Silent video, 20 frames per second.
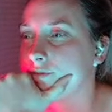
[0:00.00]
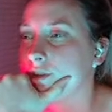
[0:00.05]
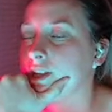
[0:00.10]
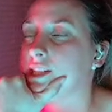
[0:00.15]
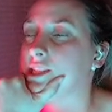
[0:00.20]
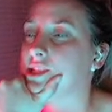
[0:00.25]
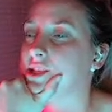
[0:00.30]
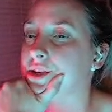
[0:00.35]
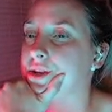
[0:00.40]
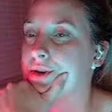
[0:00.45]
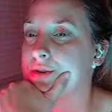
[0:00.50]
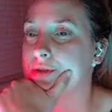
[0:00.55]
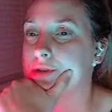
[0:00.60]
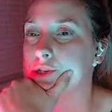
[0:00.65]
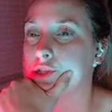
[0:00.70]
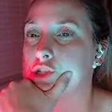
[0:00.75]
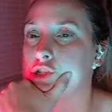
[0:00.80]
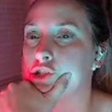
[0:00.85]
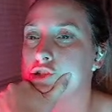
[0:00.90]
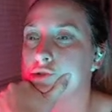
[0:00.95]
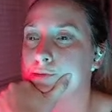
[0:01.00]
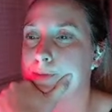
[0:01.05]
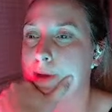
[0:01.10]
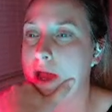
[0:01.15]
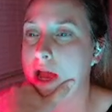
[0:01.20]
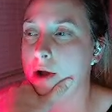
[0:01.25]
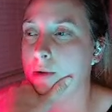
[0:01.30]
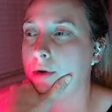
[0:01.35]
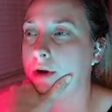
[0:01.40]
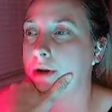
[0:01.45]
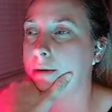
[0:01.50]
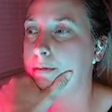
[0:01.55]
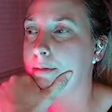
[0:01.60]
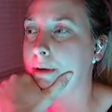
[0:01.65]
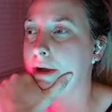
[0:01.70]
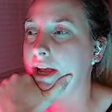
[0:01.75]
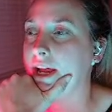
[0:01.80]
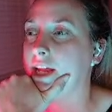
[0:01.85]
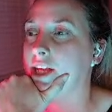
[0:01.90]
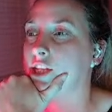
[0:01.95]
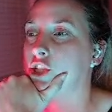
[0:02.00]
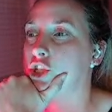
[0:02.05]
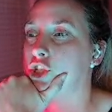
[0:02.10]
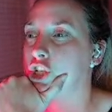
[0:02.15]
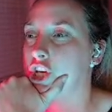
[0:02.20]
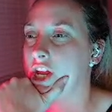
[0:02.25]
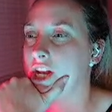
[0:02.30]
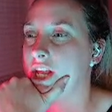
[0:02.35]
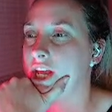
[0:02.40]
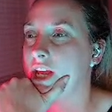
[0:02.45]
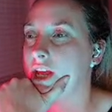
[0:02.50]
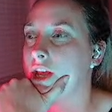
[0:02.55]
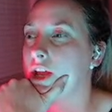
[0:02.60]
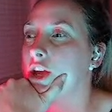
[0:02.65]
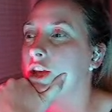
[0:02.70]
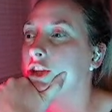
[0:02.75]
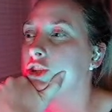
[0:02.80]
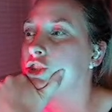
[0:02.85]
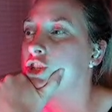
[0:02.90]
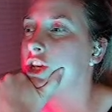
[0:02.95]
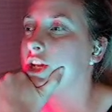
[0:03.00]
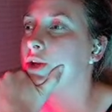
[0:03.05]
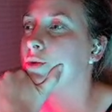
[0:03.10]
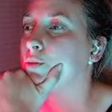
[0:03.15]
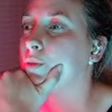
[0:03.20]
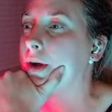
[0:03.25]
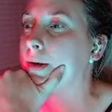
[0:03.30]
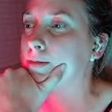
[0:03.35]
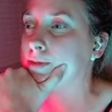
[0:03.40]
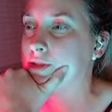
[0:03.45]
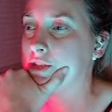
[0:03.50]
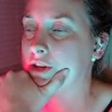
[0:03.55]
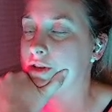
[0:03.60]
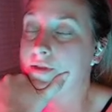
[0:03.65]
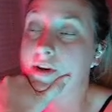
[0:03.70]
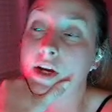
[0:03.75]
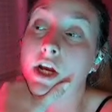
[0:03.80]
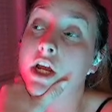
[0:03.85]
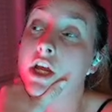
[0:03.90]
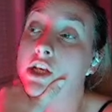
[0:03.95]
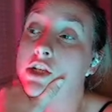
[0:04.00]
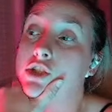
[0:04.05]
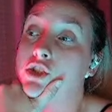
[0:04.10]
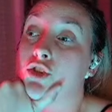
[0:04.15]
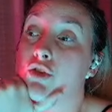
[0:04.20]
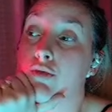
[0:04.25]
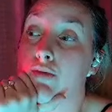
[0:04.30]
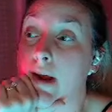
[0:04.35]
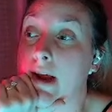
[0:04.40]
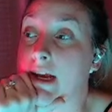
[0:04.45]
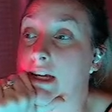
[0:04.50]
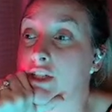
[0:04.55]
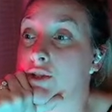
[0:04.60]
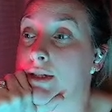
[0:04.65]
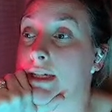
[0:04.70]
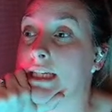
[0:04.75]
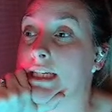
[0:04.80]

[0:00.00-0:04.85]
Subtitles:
So, powered by Jetty web server. Directory